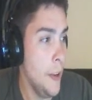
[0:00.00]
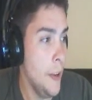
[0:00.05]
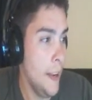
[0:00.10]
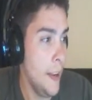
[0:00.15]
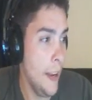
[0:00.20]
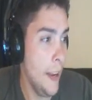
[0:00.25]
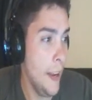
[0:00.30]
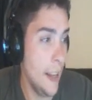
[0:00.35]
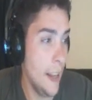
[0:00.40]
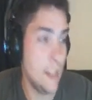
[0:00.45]

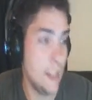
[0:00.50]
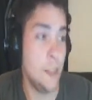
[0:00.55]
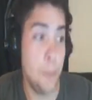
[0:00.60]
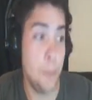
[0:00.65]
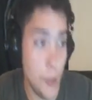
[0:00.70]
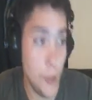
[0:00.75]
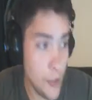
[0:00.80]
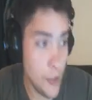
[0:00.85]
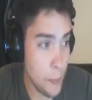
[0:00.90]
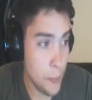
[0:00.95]
and
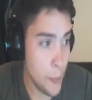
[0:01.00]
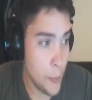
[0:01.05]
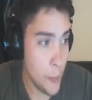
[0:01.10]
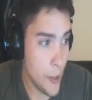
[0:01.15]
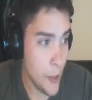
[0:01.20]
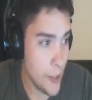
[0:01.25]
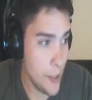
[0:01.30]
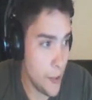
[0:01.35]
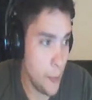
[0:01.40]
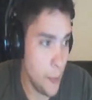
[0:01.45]
surprise
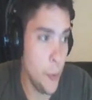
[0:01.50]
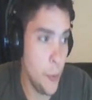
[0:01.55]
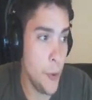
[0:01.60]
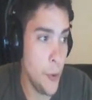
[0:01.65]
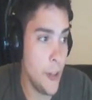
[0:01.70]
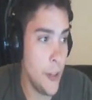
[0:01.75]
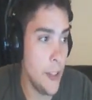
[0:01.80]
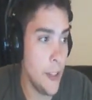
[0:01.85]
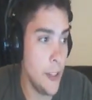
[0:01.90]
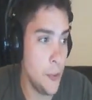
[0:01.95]
surprise, the Horde
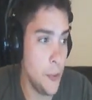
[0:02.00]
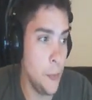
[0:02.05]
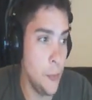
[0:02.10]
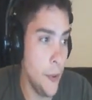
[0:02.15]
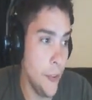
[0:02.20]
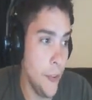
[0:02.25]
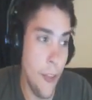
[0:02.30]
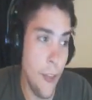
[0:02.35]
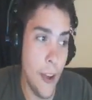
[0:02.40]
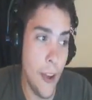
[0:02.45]
has
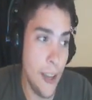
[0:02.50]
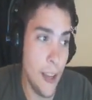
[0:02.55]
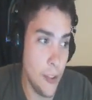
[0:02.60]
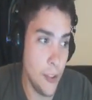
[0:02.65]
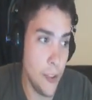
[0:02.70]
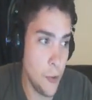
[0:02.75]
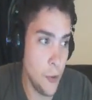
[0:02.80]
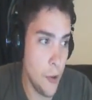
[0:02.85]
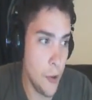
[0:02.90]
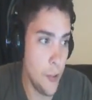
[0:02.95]
won the
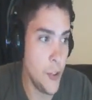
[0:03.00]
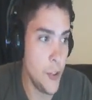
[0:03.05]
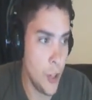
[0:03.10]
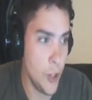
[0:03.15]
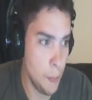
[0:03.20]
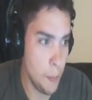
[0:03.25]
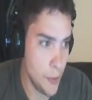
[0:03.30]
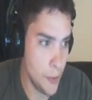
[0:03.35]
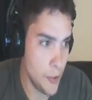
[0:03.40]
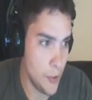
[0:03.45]
Azeroth
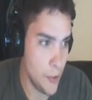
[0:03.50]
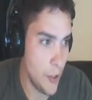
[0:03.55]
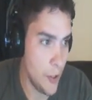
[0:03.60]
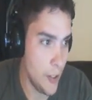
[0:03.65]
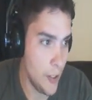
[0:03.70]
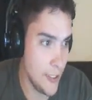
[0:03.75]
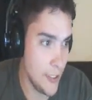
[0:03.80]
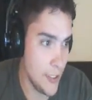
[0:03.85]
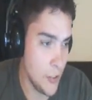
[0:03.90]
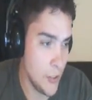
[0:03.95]
Choppers
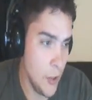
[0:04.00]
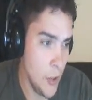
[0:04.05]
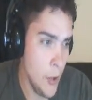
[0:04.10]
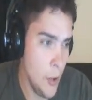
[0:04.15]
contest,